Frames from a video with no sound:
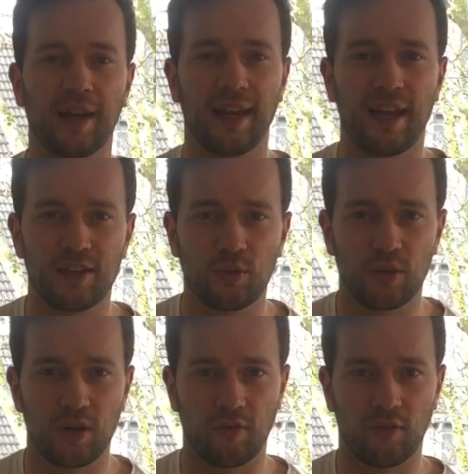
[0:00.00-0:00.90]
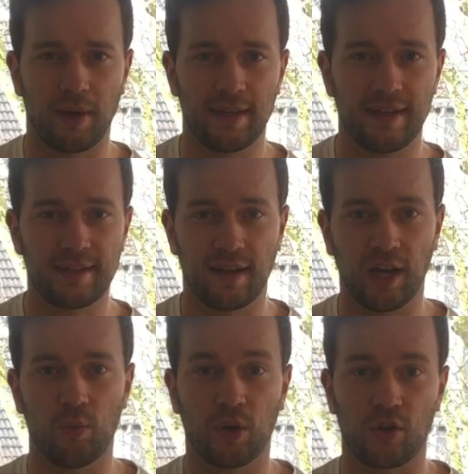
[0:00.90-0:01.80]
I can't do it off of my knees like I
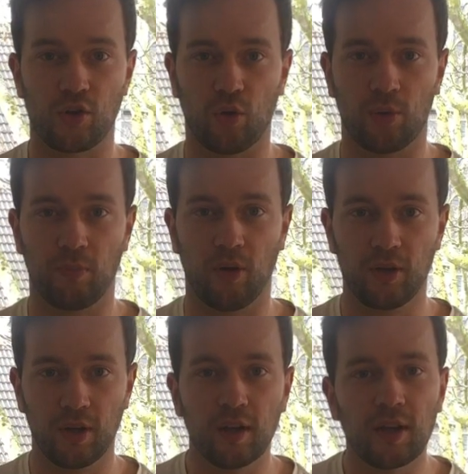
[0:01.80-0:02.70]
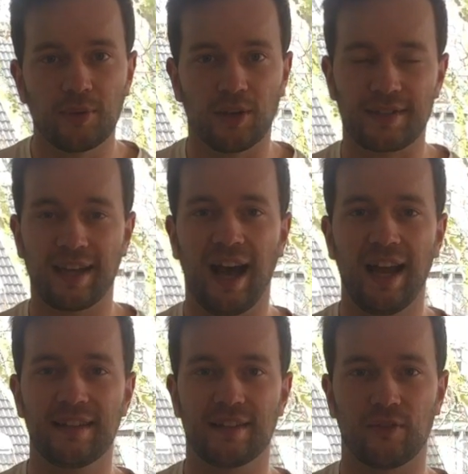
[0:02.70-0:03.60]
would on a shortboard, because the
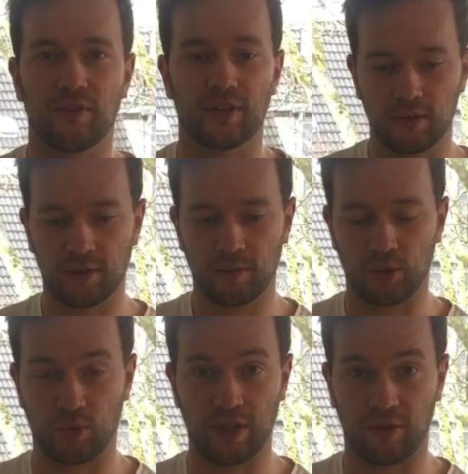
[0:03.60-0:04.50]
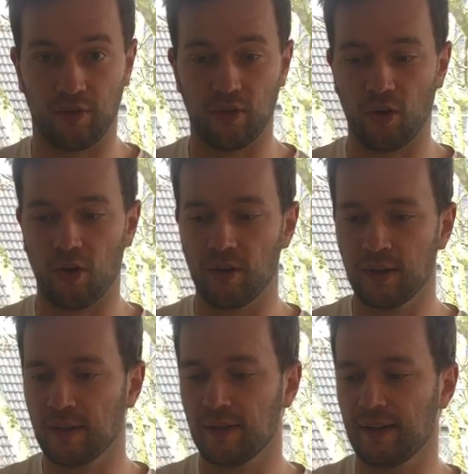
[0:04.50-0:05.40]
height difference between the floor
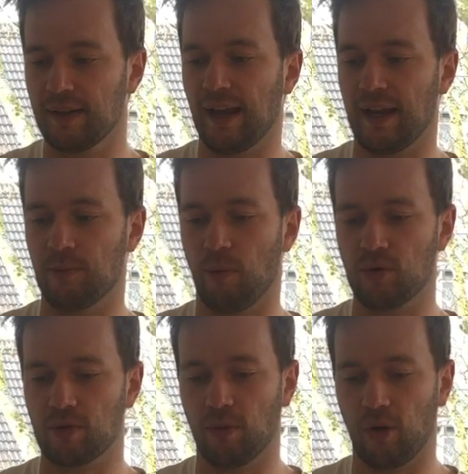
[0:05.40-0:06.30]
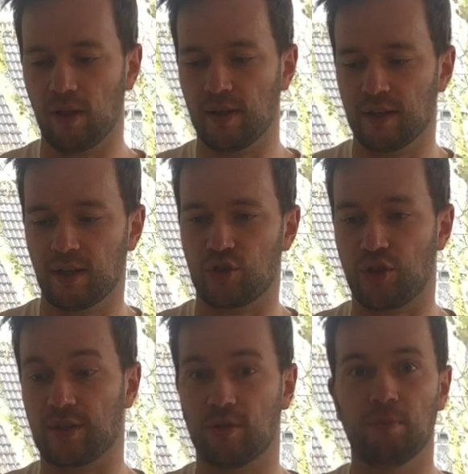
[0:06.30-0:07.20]
and the Bosu ball is
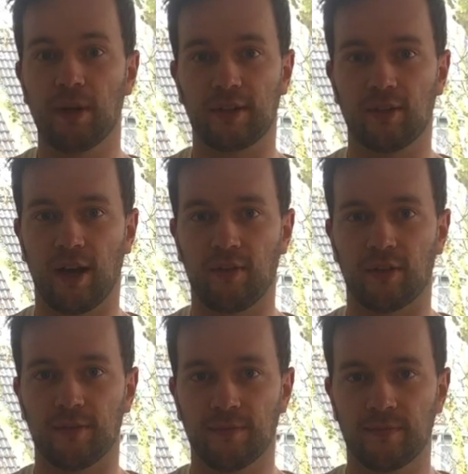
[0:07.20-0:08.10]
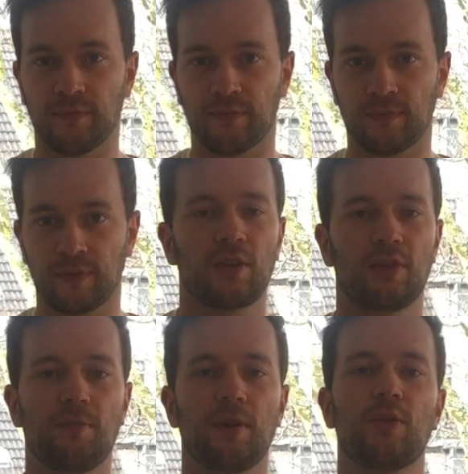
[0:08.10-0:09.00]
just too big to cover. So
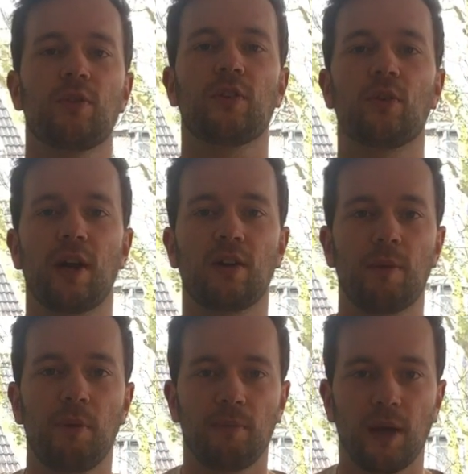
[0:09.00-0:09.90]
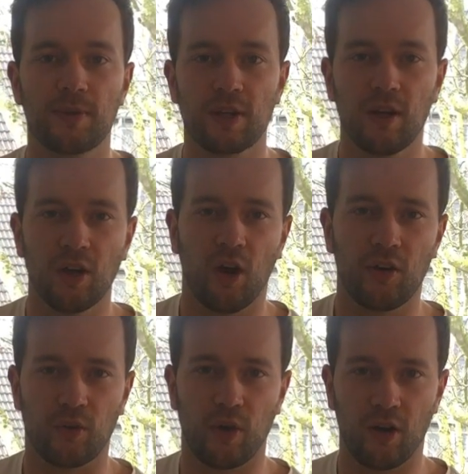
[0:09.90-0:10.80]
let me do a few regular pop-ups on the
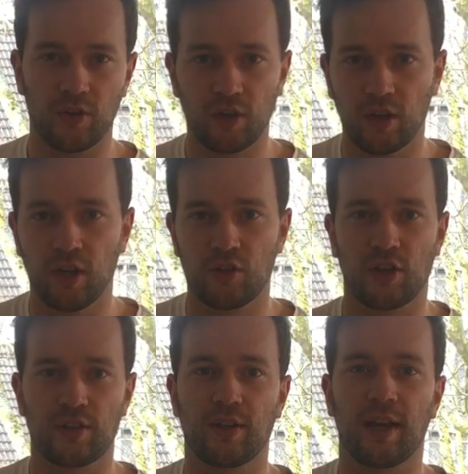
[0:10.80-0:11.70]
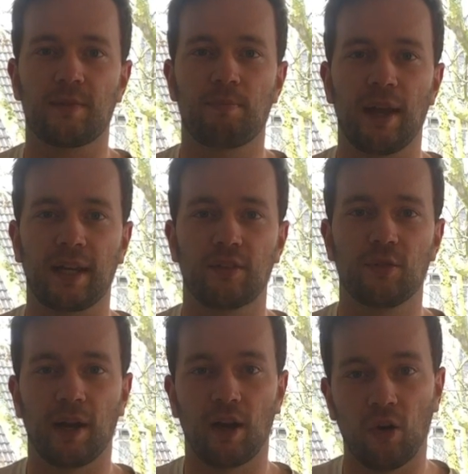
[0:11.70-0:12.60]
ground just to get back into
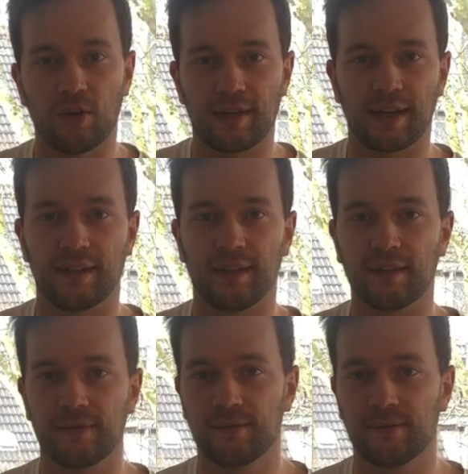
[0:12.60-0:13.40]
my own technique.